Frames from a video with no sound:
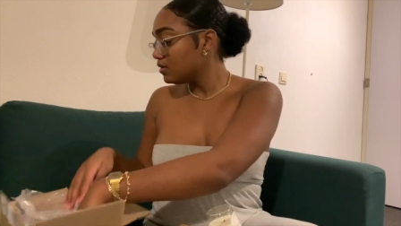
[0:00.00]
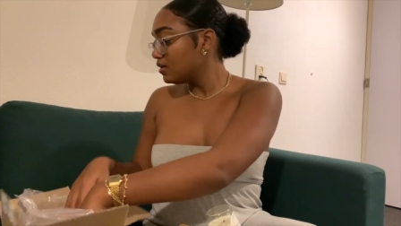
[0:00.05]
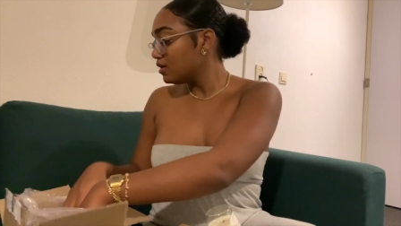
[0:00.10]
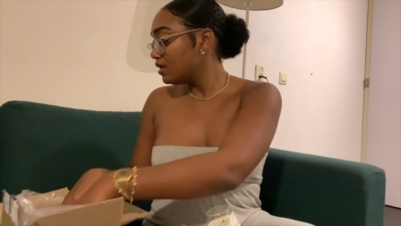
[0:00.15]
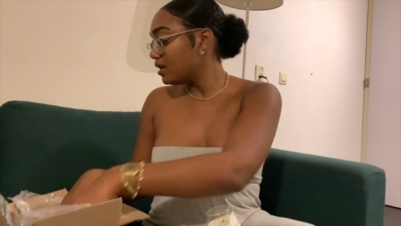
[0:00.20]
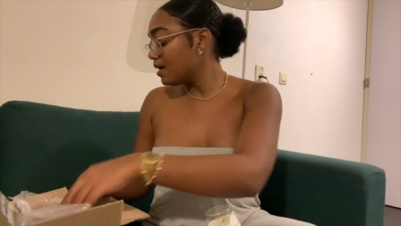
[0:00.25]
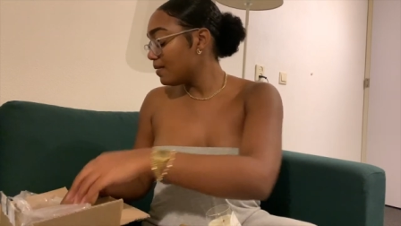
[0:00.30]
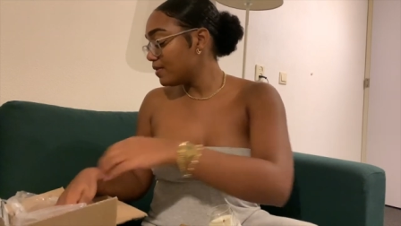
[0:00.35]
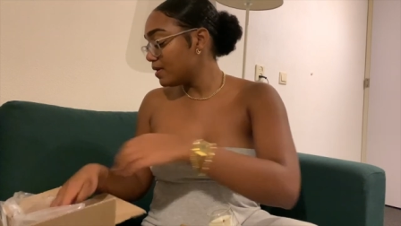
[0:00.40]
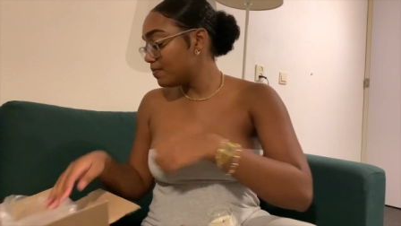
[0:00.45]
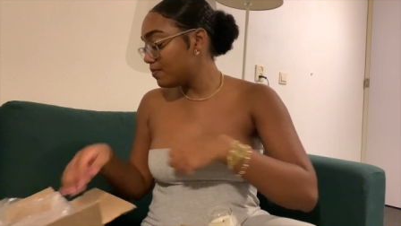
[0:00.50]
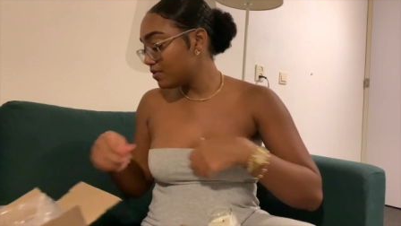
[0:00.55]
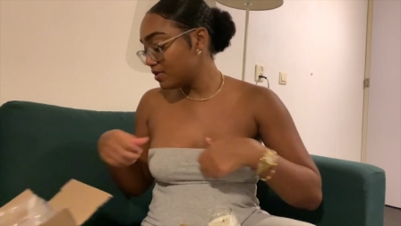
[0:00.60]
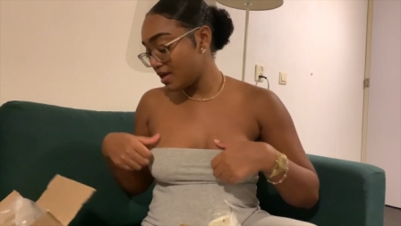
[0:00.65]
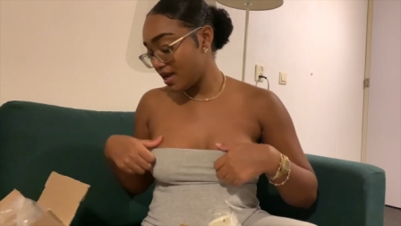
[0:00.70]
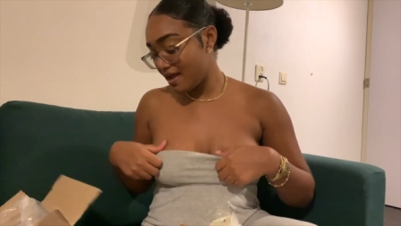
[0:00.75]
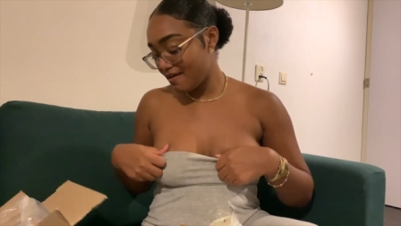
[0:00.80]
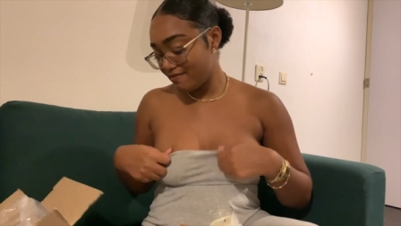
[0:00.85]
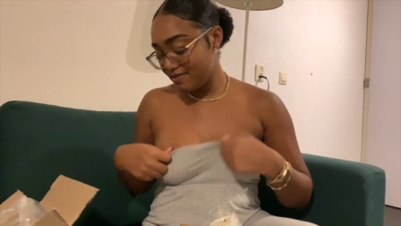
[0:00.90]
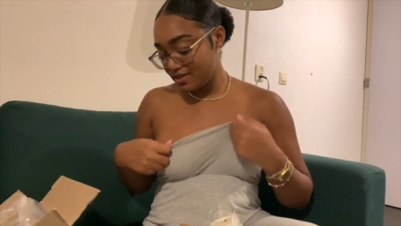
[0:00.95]
let me put
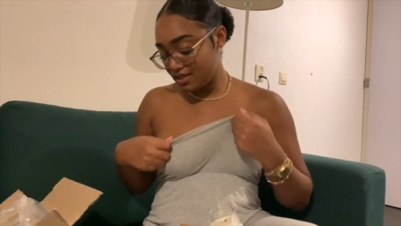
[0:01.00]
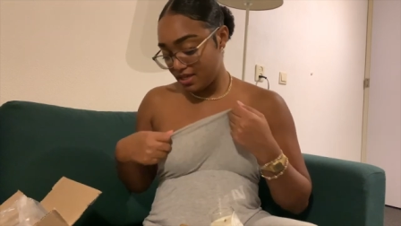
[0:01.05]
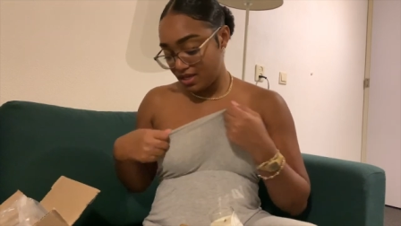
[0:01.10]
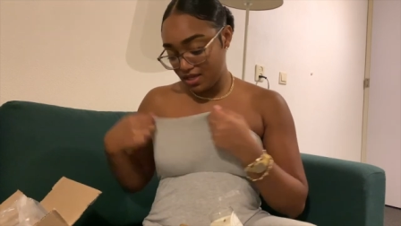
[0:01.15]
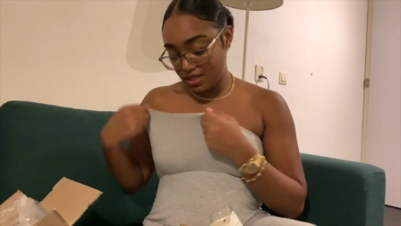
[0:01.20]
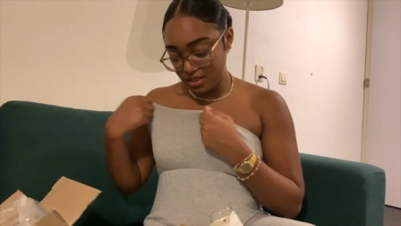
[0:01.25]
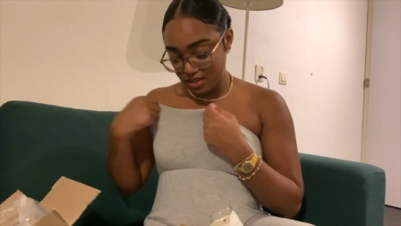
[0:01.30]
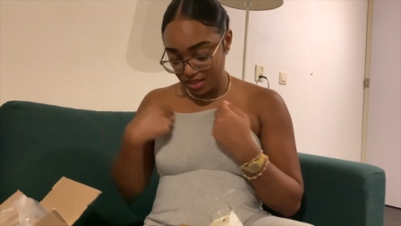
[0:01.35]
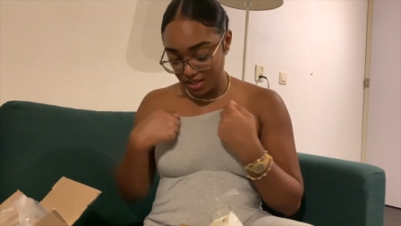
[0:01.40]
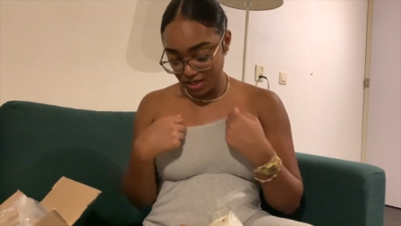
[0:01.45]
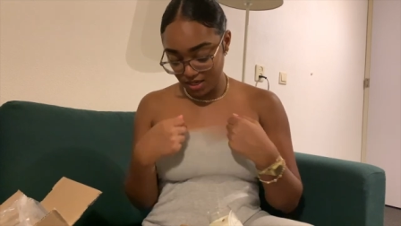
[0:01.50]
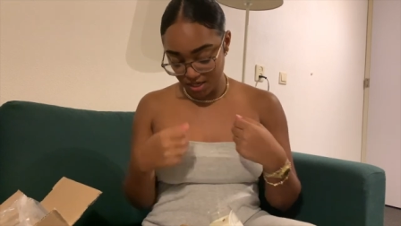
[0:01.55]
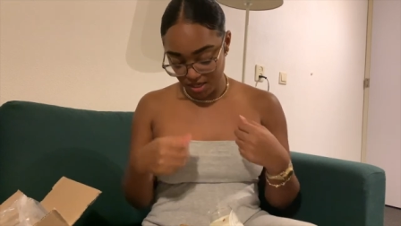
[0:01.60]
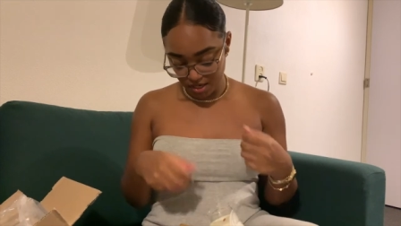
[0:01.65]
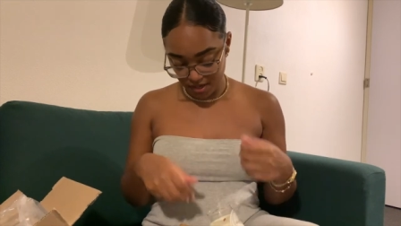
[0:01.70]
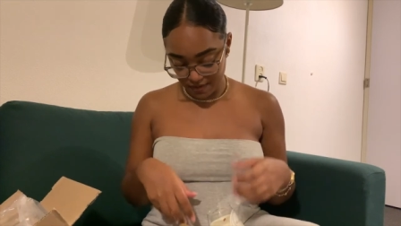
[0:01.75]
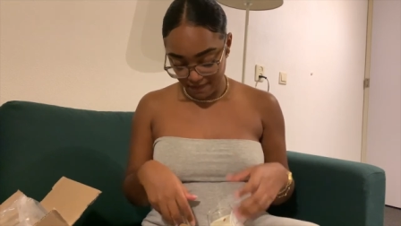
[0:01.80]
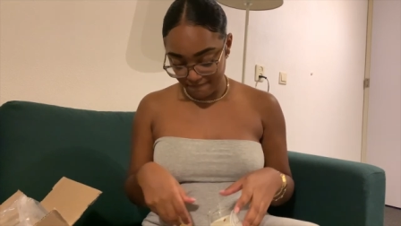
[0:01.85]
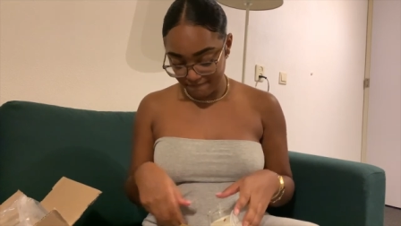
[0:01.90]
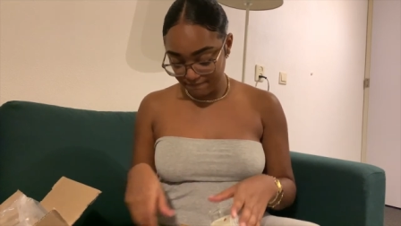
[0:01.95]
everything in
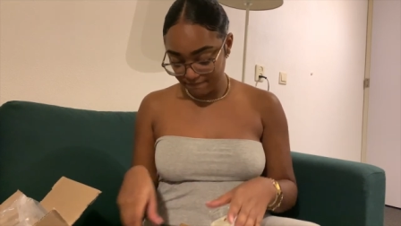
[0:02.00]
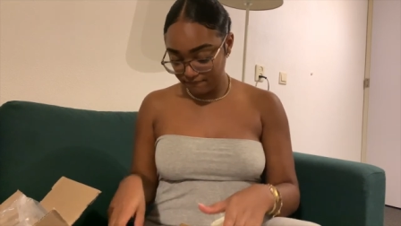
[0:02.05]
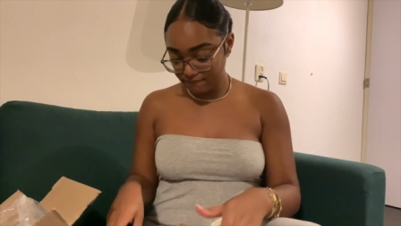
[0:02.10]
here